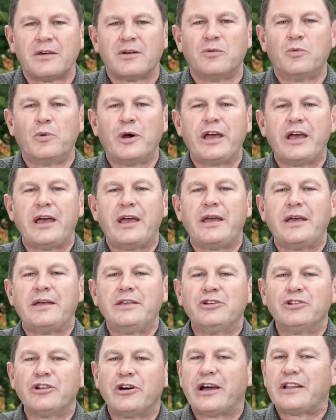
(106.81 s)
where,
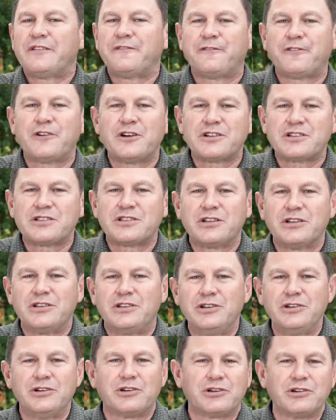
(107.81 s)
at first
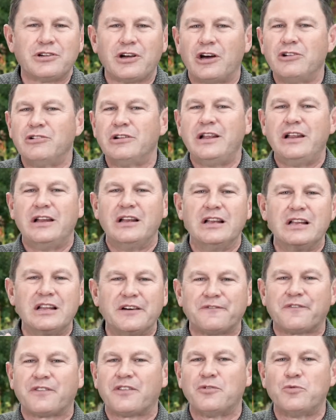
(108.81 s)
you could only
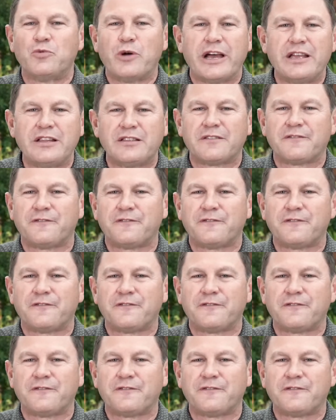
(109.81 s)
lift the weight